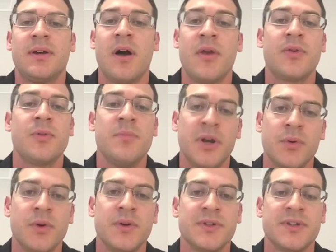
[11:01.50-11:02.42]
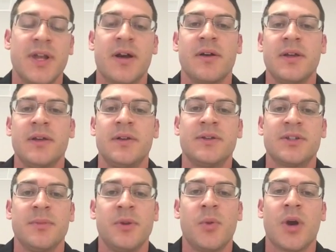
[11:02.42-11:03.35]
other minerals that are in
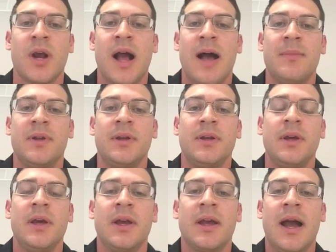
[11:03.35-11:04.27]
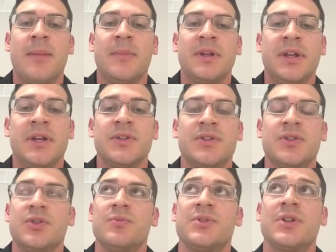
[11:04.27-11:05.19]
some of the more common, commonly
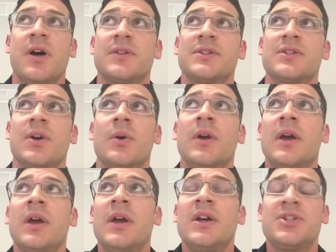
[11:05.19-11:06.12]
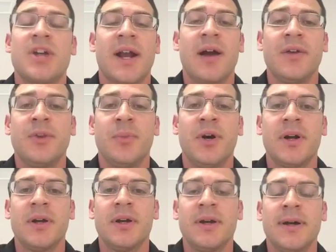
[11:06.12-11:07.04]
consumed salts. So check out the
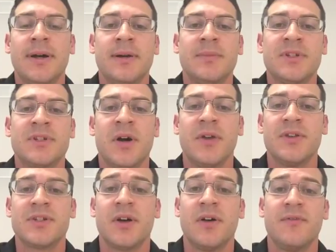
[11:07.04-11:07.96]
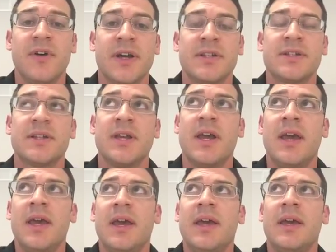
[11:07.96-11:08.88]
book. Um, it's called The Salt Fix.
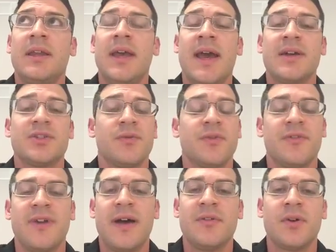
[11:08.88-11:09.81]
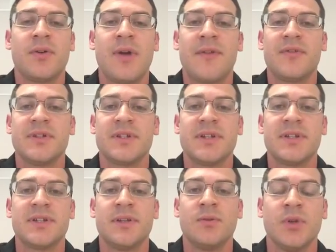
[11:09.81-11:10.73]
It has over 500
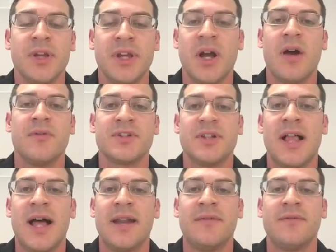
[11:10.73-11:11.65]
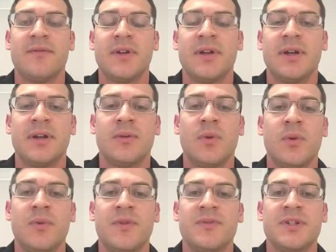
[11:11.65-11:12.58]
references and really covers a lot of uh,
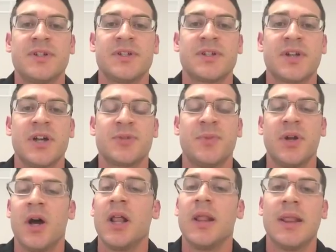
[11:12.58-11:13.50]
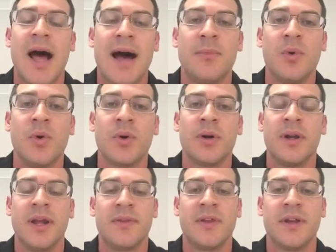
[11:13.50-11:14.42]
what we've just discussed, but a lot more.
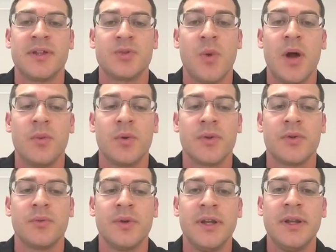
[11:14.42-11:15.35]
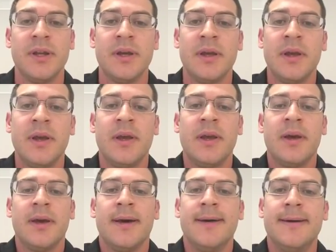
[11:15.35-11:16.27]
And I think it's well worth the read.
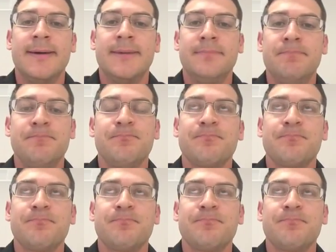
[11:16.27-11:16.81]
Um,